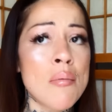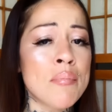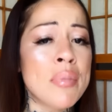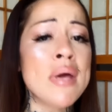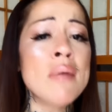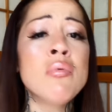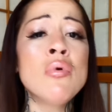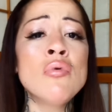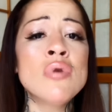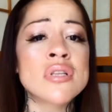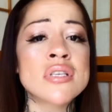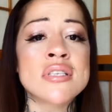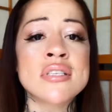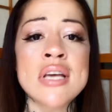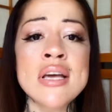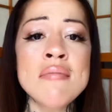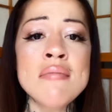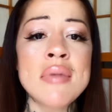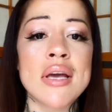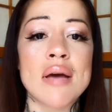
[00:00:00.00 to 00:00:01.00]
people would
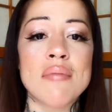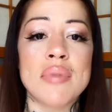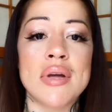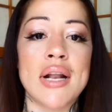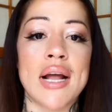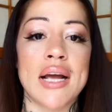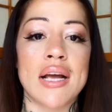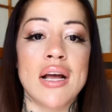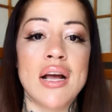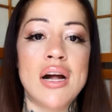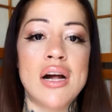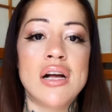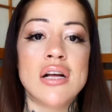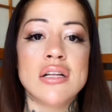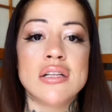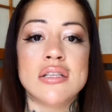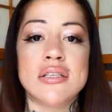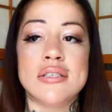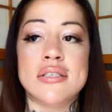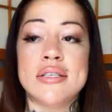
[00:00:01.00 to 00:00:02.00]
see me and be like,
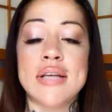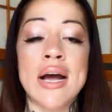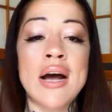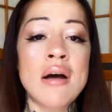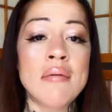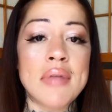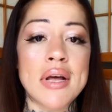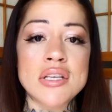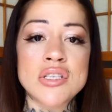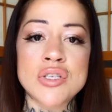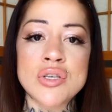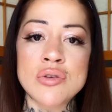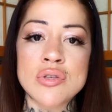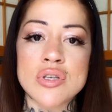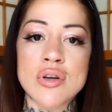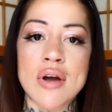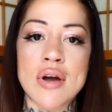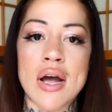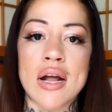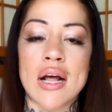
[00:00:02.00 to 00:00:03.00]
damn, that's you,
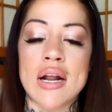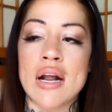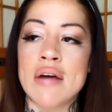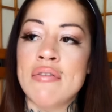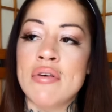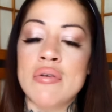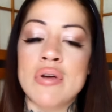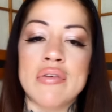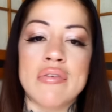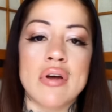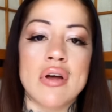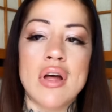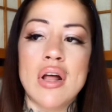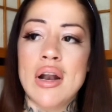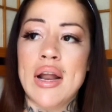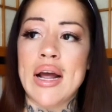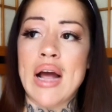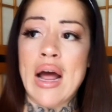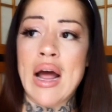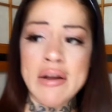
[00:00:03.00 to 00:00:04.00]
Taran. I never even
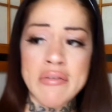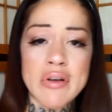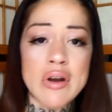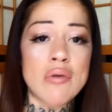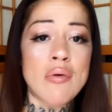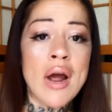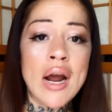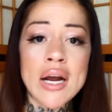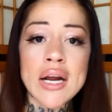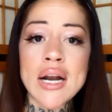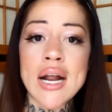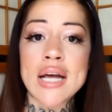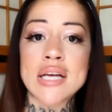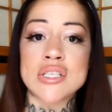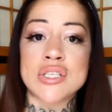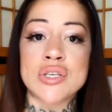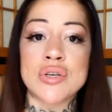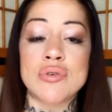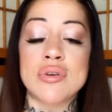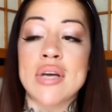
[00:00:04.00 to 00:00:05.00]

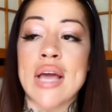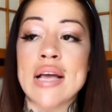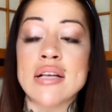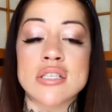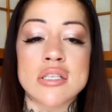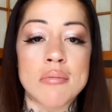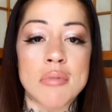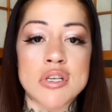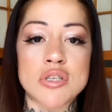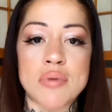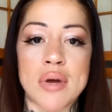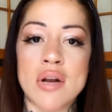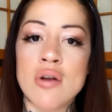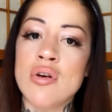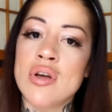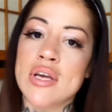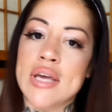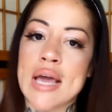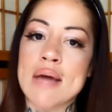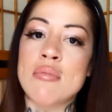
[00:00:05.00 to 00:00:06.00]
recognized you gained so much weight.
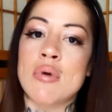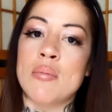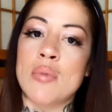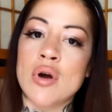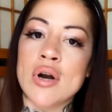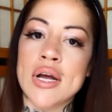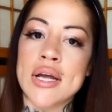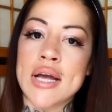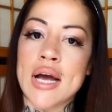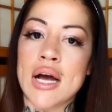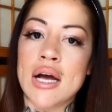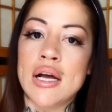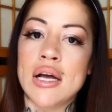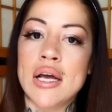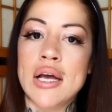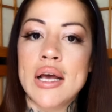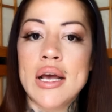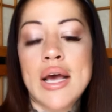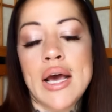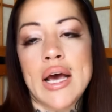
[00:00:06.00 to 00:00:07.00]
Oh, you came on Mona, yeah?
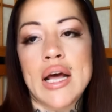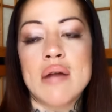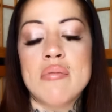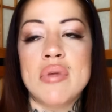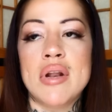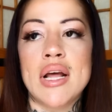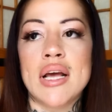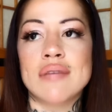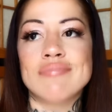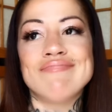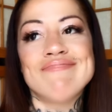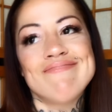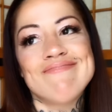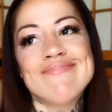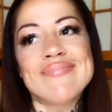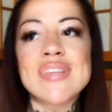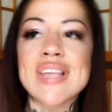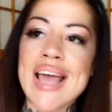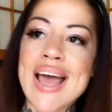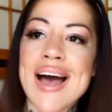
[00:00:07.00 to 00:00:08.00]
And I'd be like,
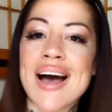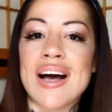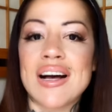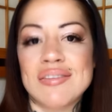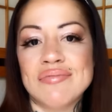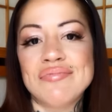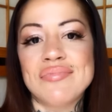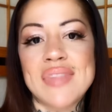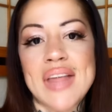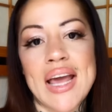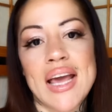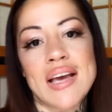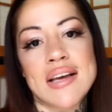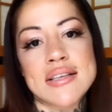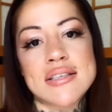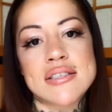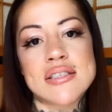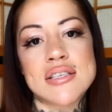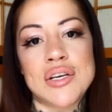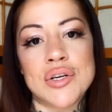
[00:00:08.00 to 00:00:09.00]
yeah,
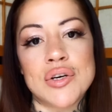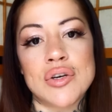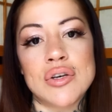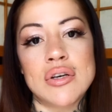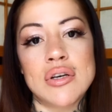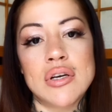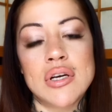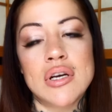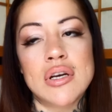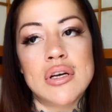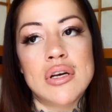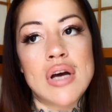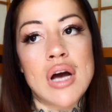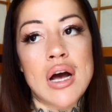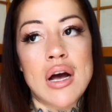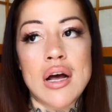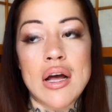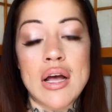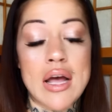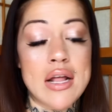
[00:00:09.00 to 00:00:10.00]
thanks, you know?
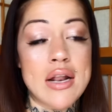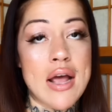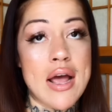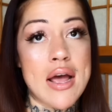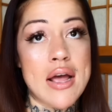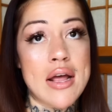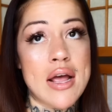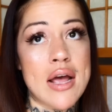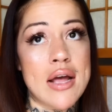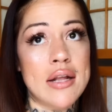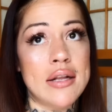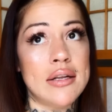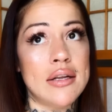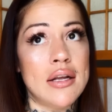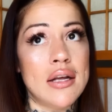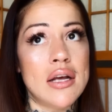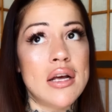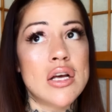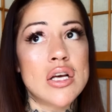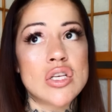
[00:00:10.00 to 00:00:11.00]

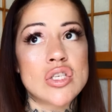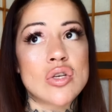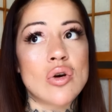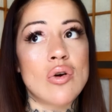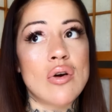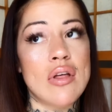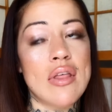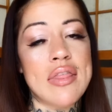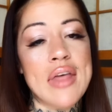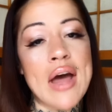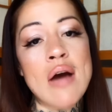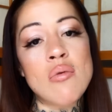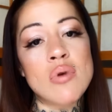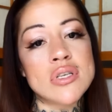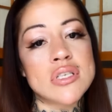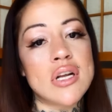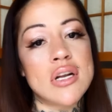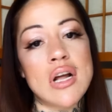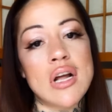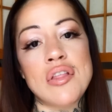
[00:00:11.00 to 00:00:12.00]
And so that
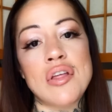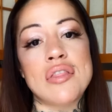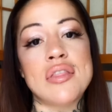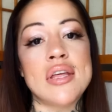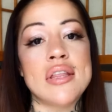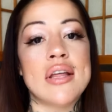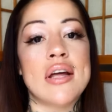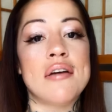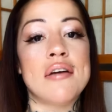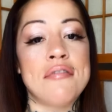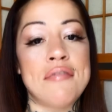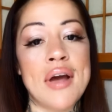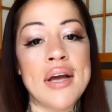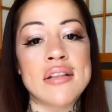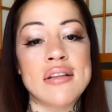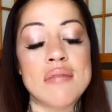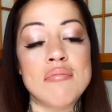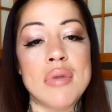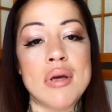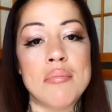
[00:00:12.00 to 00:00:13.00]
was another thing that
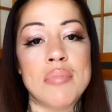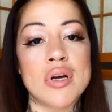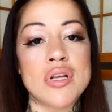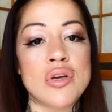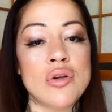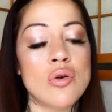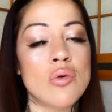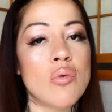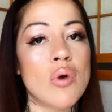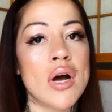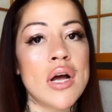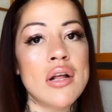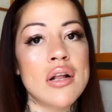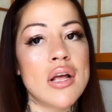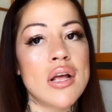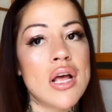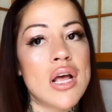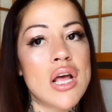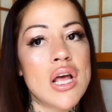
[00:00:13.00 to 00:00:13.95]
affected me. But you know what?